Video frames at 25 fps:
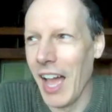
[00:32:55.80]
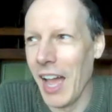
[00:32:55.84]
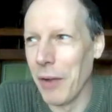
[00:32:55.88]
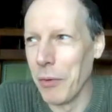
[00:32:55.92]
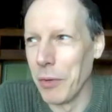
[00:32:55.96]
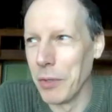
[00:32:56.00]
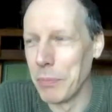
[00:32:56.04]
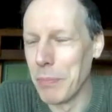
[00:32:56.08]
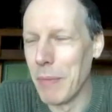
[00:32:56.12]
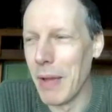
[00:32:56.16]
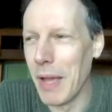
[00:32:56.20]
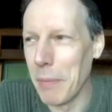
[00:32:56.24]

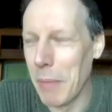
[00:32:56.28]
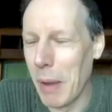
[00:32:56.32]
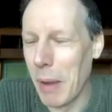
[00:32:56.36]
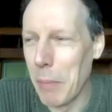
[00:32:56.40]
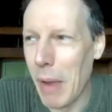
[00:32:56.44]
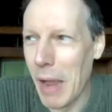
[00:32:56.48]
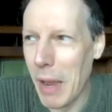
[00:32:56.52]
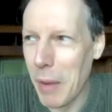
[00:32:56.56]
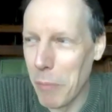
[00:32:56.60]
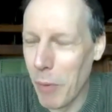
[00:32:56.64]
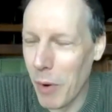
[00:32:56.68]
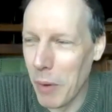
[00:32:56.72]

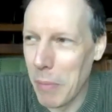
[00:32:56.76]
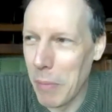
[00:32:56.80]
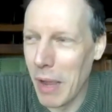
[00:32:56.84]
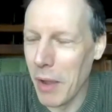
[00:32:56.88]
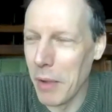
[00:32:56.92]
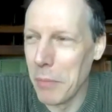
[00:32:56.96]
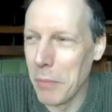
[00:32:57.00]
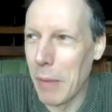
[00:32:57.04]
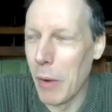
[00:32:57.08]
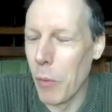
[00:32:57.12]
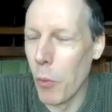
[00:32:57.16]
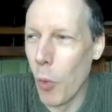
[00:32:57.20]

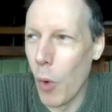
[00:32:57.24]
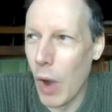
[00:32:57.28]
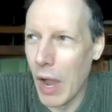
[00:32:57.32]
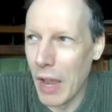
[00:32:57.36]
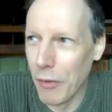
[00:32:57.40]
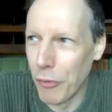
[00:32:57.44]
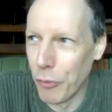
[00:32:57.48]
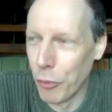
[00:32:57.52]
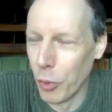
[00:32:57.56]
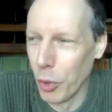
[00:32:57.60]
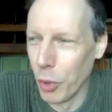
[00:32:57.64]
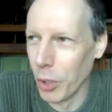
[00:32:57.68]
had my
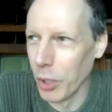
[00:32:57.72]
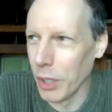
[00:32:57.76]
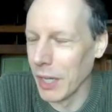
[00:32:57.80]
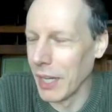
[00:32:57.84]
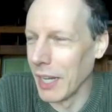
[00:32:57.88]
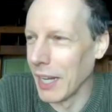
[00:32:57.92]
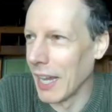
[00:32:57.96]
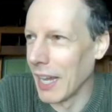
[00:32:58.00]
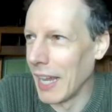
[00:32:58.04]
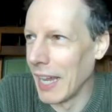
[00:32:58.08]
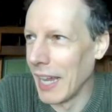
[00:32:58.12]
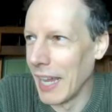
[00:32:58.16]
wife
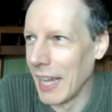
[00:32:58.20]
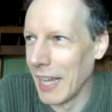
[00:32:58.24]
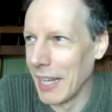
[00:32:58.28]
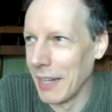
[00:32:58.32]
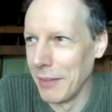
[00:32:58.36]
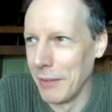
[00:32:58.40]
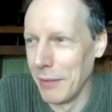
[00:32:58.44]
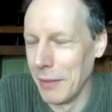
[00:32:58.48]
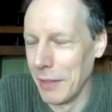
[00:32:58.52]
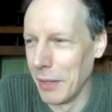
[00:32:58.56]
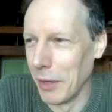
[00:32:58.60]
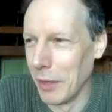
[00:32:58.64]
working. I
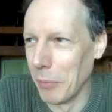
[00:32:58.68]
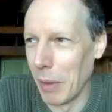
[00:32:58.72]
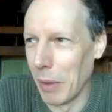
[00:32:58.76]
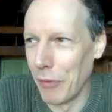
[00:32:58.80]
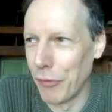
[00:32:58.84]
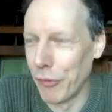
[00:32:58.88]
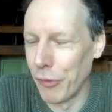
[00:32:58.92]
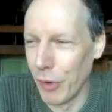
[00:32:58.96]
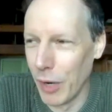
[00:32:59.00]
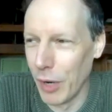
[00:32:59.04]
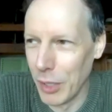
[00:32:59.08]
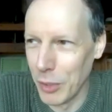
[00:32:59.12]
had, my
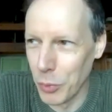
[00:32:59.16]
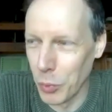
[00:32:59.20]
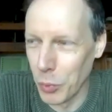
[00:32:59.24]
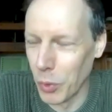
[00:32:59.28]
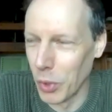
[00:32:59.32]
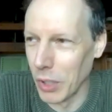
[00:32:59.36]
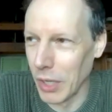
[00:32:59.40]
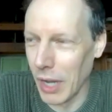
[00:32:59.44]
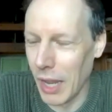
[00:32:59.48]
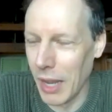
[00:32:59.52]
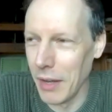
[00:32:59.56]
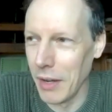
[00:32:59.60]
friends
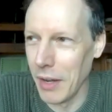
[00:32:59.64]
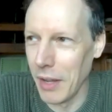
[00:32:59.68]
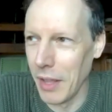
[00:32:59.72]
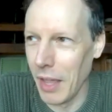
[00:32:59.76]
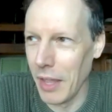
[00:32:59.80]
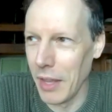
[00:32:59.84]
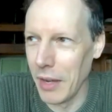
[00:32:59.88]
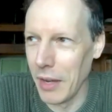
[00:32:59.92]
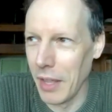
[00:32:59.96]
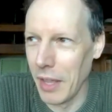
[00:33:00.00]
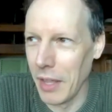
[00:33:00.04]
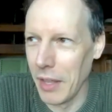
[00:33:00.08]
work. I
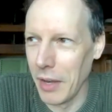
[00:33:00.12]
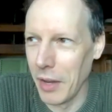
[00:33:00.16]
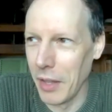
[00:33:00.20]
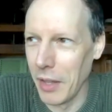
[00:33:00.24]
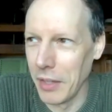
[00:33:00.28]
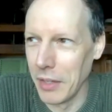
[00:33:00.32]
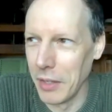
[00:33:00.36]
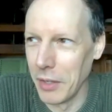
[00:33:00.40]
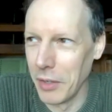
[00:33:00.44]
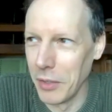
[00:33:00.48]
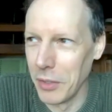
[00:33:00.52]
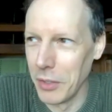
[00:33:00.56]

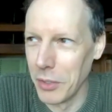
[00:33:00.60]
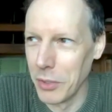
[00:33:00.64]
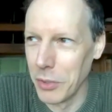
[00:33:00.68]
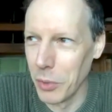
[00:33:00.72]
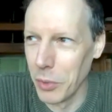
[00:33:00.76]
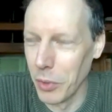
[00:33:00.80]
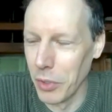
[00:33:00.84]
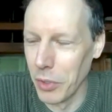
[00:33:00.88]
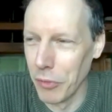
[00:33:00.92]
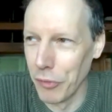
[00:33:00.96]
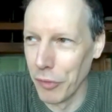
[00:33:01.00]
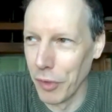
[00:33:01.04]
this
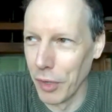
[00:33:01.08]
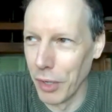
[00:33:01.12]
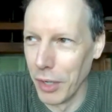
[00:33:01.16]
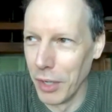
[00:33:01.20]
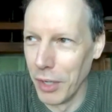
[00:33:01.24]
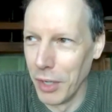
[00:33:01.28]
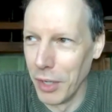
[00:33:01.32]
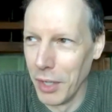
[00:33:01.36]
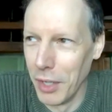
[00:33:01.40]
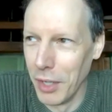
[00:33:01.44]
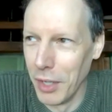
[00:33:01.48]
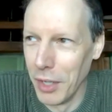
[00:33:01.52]
sort
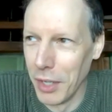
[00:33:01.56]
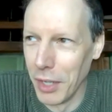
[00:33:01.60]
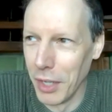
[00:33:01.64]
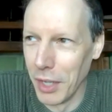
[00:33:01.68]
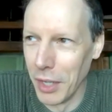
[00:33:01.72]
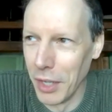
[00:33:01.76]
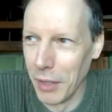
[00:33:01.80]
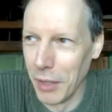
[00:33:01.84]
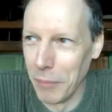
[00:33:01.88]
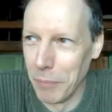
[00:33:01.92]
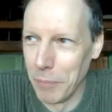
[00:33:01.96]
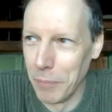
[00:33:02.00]

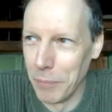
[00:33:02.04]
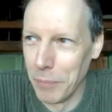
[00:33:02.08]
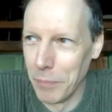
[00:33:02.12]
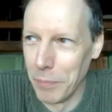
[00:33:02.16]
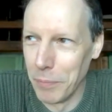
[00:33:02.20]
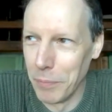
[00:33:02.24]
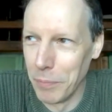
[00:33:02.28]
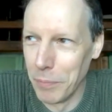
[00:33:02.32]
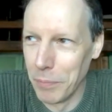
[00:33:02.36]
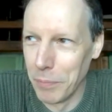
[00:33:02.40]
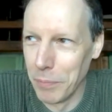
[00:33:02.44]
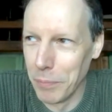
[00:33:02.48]
of
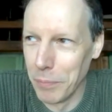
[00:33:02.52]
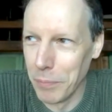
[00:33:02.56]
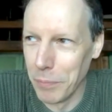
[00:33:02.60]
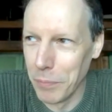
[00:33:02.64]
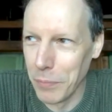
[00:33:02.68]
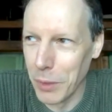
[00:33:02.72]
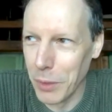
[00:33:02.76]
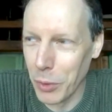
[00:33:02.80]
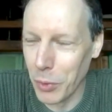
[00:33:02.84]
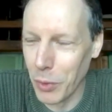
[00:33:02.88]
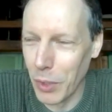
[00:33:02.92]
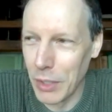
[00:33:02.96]

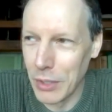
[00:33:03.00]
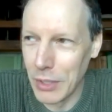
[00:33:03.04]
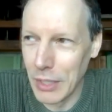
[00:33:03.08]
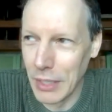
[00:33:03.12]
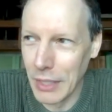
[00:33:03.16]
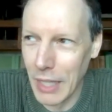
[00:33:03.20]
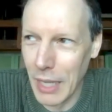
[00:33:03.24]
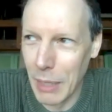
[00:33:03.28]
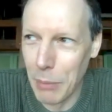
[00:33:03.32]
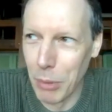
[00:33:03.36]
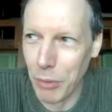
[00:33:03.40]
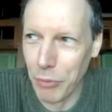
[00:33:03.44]
crazy
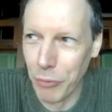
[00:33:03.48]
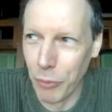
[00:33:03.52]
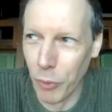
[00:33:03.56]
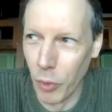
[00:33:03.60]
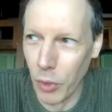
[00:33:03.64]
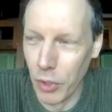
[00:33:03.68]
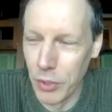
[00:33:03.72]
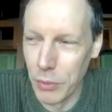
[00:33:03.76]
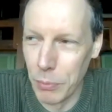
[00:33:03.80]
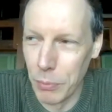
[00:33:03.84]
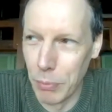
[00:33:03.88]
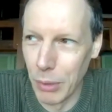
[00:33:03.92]
labor force